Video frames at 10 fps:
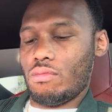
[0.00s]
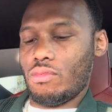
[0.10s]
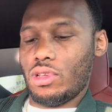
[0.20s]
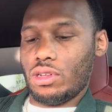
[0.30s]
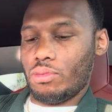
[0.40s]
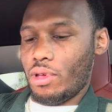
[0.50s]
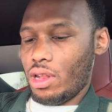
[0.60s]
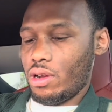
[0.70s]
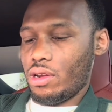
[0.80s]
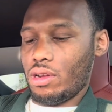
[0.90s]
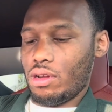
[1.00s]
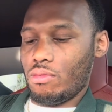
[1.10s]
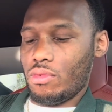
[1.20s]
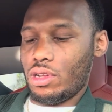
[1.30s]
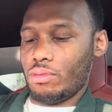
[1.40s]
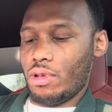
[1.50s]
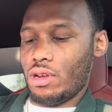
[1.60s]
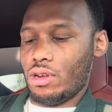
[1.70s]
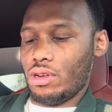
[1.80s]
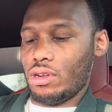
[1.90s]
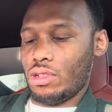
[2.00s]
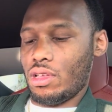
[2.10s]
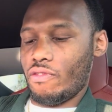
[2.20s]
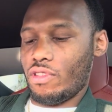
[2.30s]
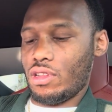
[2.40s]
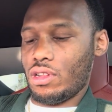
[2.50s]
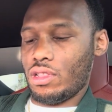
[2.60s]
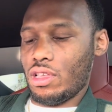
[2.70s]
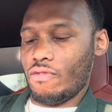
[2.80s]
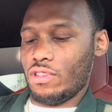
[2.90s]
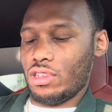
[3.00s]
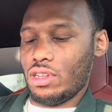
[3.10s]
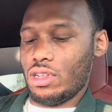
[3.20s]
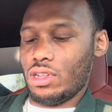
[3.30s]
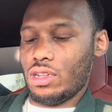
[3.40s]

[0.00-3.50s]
Much better. Much better. Love it. Love to see it.